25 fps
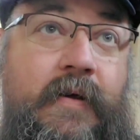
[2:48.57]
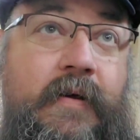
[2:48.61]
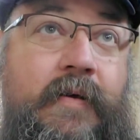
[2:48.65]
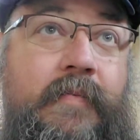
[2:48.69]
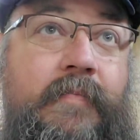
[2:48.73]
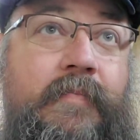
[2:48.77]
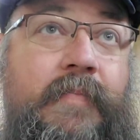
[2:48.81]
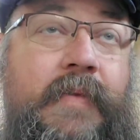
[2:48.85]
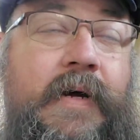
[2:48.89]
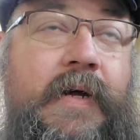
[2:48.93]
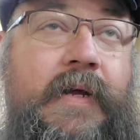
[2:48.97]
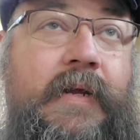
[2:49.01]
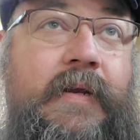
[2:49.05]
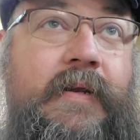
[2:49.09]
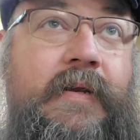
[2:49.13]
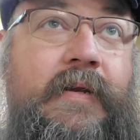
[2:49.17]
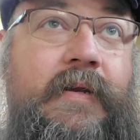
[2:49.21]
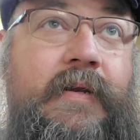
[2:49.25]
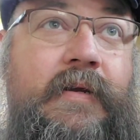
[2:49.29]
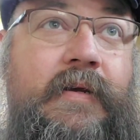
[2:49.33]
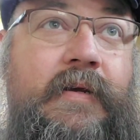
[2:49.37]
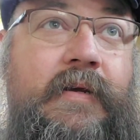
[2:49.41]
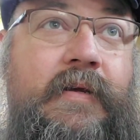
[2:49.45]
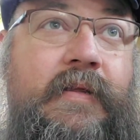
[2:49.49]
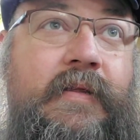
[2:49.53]
But
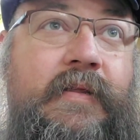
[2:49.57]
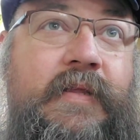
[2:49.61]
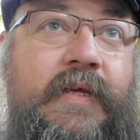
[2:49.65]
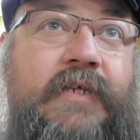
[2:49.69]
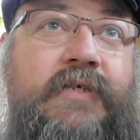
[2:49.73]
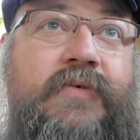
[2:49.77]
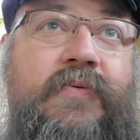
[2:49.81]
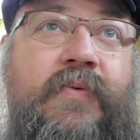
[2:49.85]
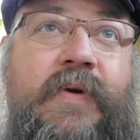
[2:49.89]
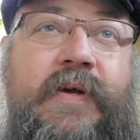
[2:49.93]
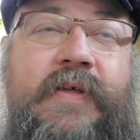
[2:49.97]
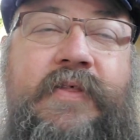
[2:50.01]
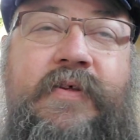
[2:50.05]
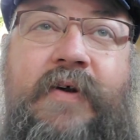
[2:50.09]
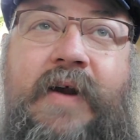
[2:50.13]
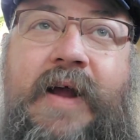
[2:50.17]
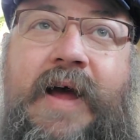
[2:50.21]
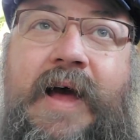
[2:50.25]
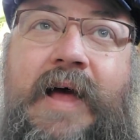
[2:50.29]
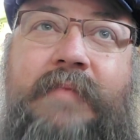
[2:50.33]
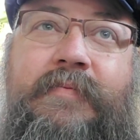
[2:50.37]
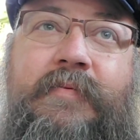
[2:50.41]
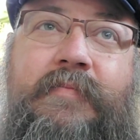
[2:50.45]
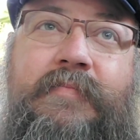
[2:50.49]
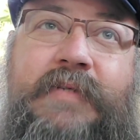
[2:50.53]
these were either
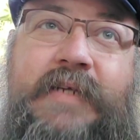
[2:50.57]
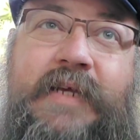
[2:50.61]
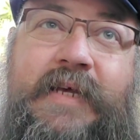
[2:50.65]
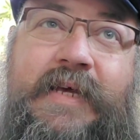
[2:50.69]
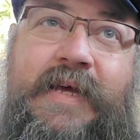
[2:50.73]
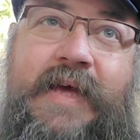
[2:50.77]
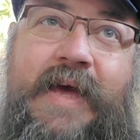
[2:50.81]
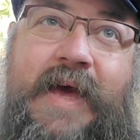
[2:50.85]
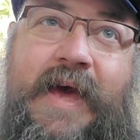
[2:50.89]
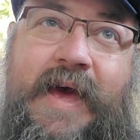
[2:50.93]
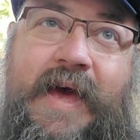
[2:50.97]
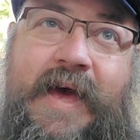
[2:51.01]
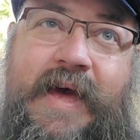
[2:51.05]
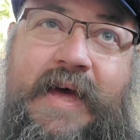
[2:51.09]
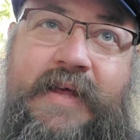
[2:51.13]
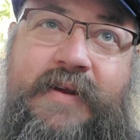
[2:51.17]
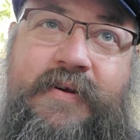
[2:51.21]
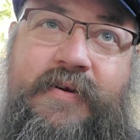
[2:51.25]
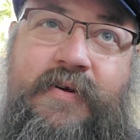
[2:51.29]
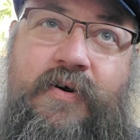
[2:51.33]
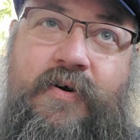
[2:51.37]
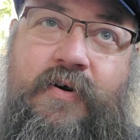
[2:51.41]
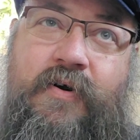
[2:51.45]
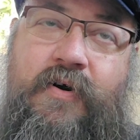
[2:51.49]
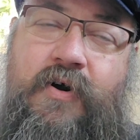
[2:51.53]
albums he had
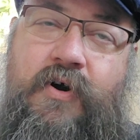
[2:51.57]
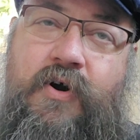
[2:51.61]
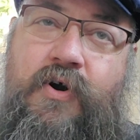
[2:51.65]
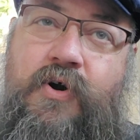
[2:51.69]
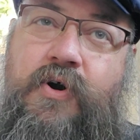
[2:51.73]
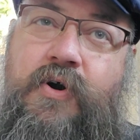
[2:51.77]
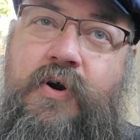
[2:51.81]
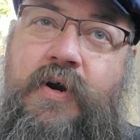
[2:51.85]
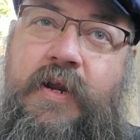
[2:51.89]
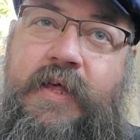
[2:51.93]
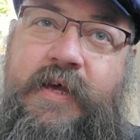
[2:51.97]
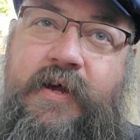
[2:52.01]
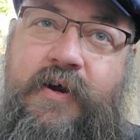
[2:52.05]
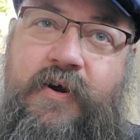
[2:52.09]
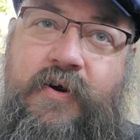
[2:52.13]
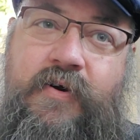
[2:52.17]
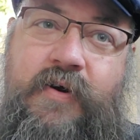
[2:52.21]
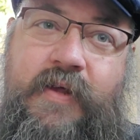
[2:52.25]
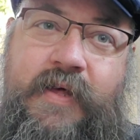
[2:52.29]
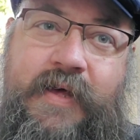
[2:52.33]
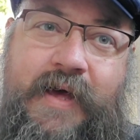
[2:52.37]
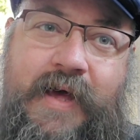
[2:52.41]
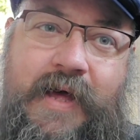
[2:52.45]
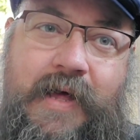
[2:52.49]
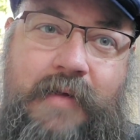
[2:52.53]
or
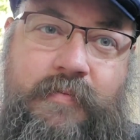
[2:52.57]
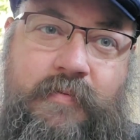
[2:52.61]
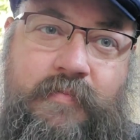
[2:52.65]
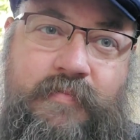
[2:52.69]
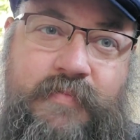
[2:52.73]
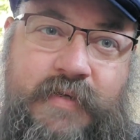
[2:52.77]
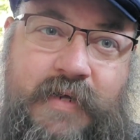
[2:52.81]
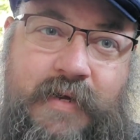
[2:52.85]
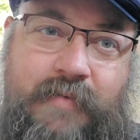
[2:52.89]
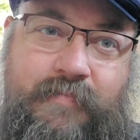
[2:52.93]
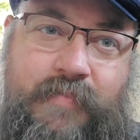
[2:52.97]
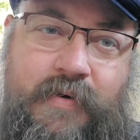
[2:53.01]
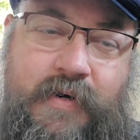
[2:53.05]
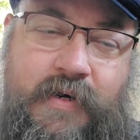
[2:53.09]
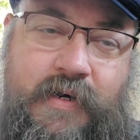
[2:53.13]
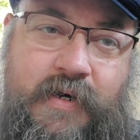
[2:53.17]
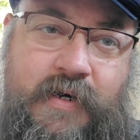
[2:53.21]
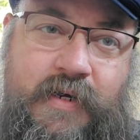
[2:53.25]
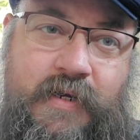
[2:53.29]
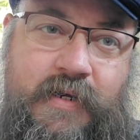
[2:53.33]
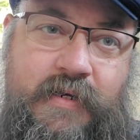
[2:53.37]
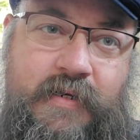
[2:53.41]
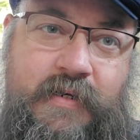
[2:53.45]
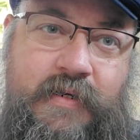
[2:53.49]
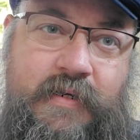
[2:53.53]
early albums I bought.
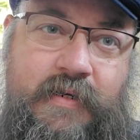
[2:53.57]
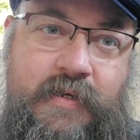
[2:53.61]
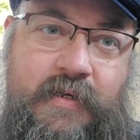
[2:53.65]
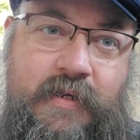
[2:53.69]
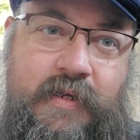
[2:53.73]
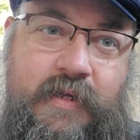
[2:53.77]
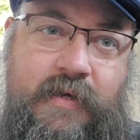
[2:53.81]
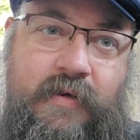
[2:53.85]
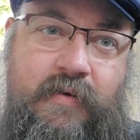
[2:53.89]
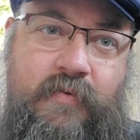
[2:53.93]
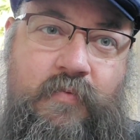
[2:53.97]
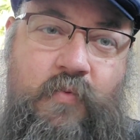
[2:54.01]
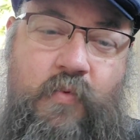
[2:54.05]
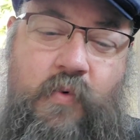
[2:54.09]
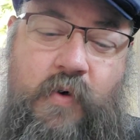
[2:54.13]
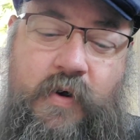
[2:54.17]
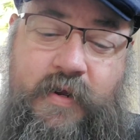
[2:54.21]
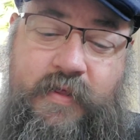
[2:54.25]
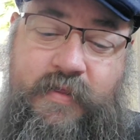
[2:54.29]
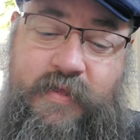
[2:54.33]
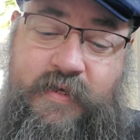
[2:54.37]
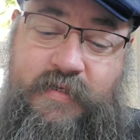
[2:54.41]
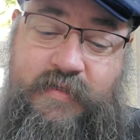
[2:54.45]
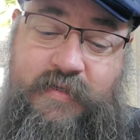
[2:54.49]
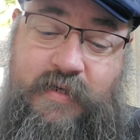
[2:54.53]
Like one of
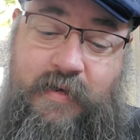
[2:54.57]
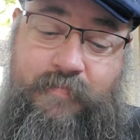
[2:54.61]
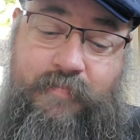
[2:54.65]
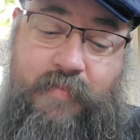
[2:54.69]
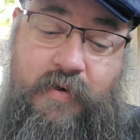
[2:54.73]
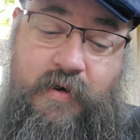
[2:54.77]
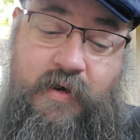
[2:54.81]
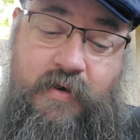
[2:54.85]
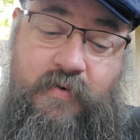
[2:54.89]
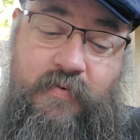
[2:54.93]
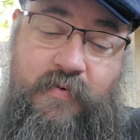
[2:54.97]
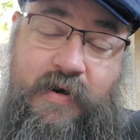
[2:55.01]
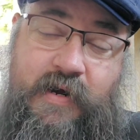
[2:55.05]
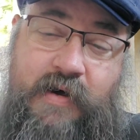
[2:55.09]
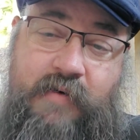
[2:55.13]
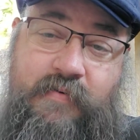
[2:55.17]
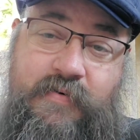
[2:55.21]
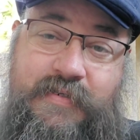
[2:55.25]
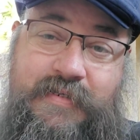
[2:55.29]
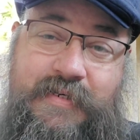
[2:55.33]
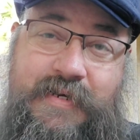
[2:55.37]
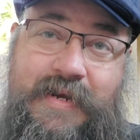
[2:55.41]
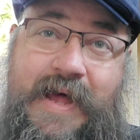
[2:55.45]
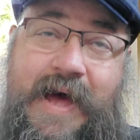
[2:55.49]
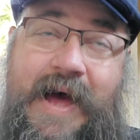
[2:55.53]
these I bought when I
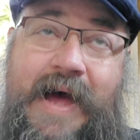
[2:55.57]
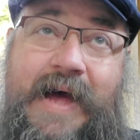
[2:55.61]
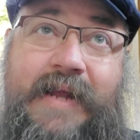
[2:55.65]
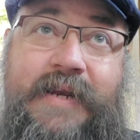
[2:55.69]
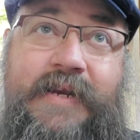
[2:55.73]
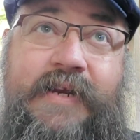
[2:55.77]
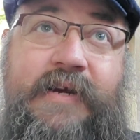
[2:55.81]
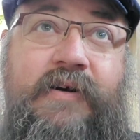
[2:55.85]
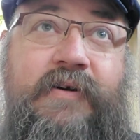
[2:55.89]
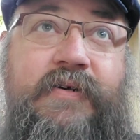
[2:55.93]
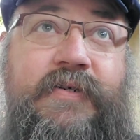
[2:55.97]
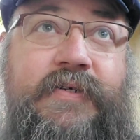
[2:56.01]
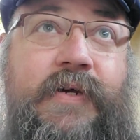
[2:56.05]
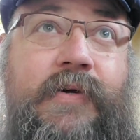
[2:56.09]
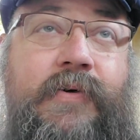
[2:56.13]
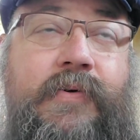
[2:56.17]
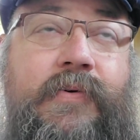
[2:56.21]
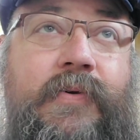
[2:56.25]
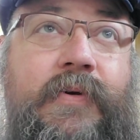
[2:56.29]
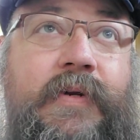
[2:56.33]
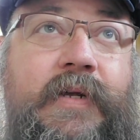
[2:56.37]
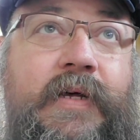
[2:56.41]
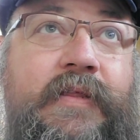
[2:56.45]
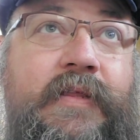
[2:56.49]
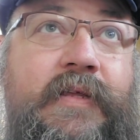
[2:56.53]
was 9 years old,
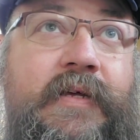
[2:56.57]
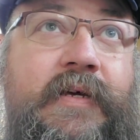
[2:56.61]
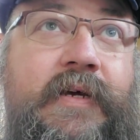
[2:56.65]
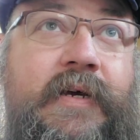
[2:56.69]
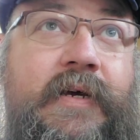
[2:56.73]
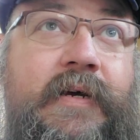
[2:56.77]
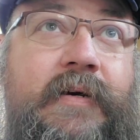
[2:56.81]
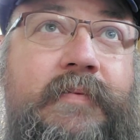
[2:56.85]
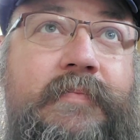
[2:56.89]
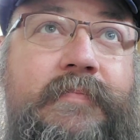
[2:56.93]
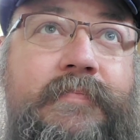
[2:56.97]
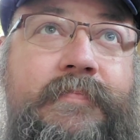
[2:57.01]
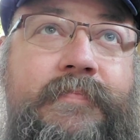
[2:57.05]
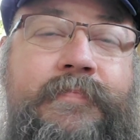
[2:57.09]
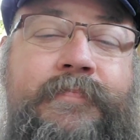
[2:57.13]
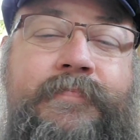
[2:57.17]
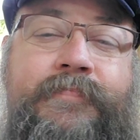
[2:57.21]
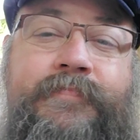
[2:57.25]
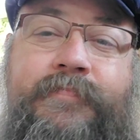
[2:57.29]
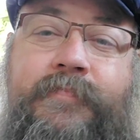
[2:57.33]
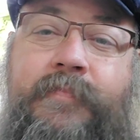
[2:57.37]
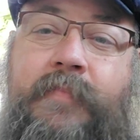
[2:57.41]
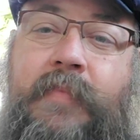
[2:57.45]
I think.